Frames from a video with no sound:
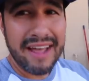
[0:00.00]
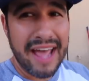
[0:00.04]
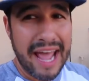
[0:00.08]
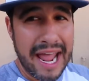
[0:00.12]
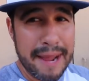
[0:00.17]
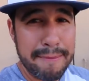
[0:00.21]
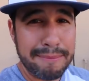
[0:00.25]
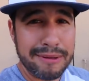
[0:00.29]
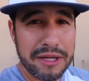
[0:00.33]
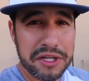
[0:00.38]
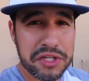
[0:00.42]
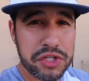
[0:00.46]

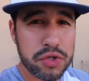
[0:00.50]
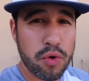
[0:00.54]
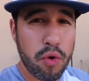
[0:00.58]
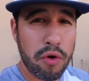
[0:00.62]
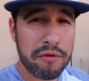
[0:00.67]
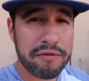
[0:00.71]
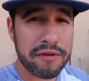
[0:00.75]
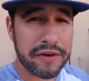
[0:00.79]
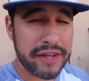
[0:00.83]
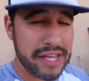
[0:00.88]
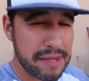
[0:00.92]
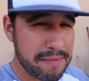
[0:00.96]
A plus
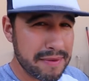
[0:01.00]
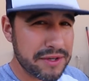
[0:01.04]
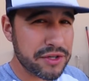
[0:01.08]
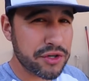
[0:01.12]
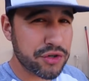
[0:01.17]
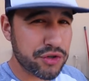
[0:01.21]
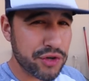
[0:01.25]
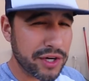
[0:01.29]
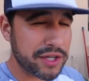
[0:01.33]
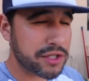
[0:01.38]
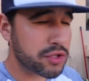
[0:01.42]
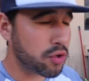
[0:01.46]
score for keeping
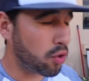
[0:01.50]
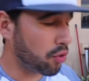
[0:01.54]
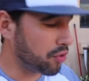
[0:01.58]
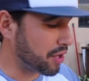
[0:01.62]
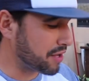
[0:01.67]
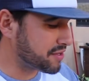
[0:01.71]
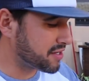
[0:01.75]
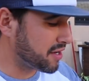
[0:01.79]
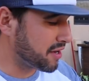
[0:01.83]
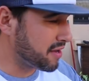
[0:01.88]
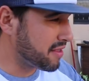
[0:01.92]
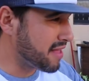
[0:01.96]
your drinks cold,
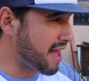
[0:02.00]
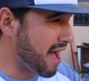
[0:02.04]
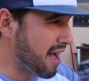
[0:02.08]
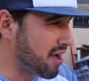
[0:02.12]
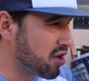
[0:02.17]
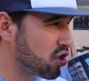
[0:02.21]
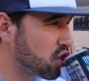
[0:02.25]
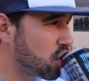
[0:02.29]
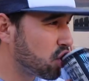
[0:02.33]
I'll tell you that.